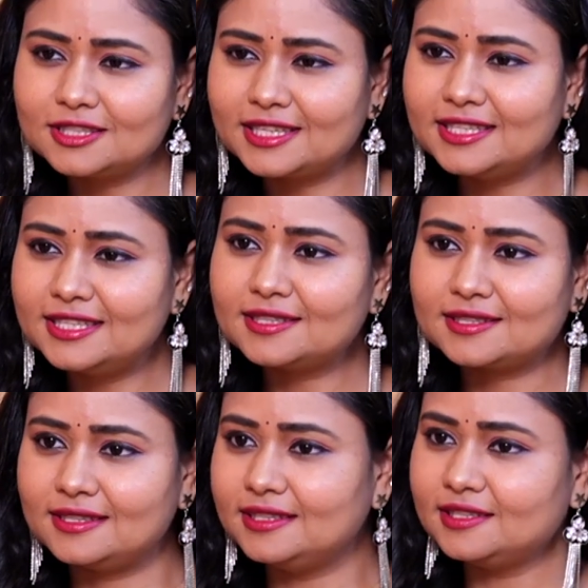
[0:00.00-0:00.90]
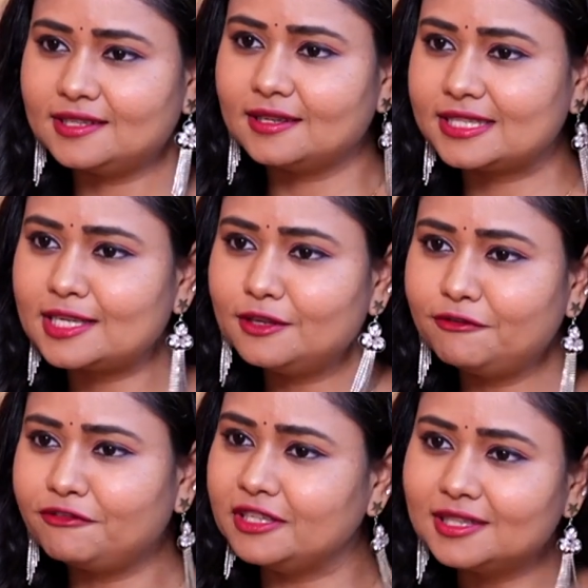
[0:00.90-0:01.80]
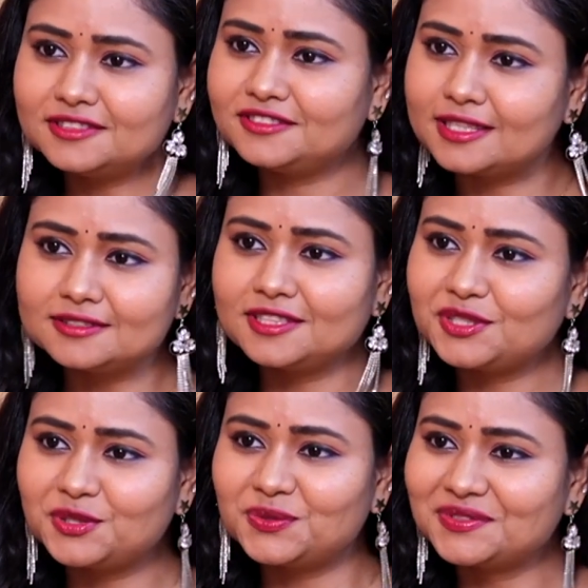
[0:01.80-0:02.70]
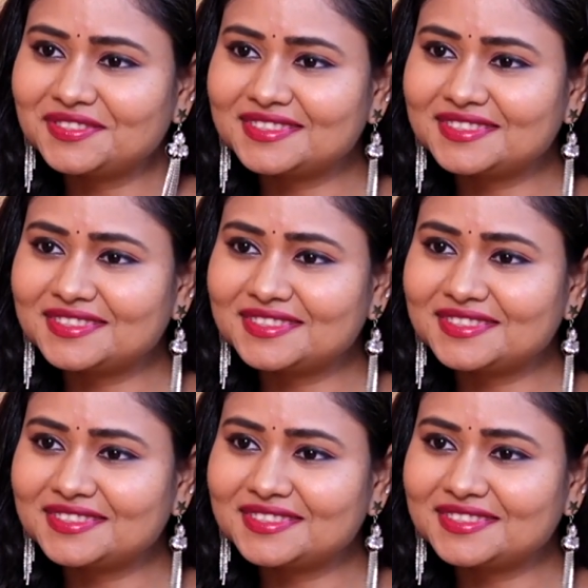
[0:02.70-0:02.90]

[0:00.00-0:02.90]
that little fear sense in you,